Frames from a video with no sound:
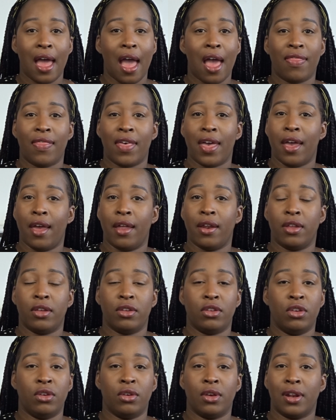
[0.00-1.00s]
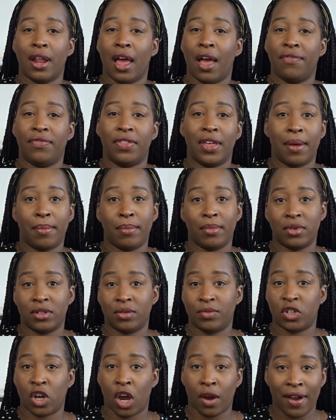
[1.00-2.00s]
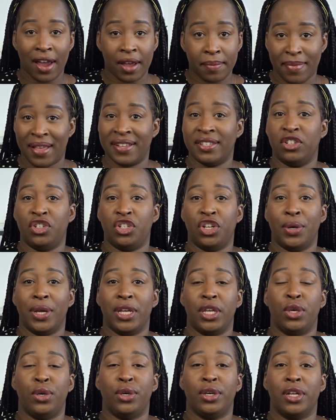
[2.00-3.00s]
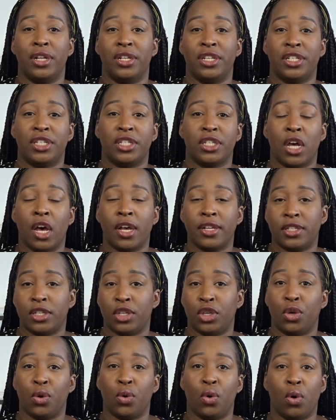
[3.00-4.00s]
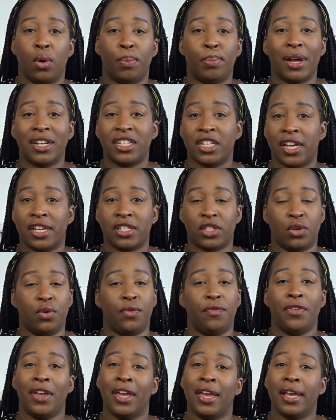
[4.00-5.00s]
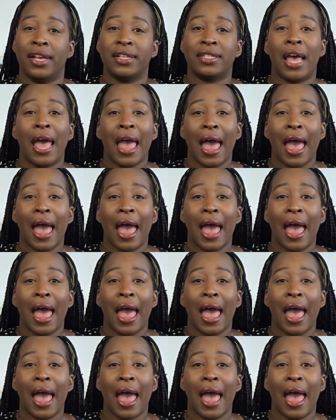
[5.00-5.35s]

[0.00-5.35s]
and then you can have them direct message you and you can discuss your budgets, your fees,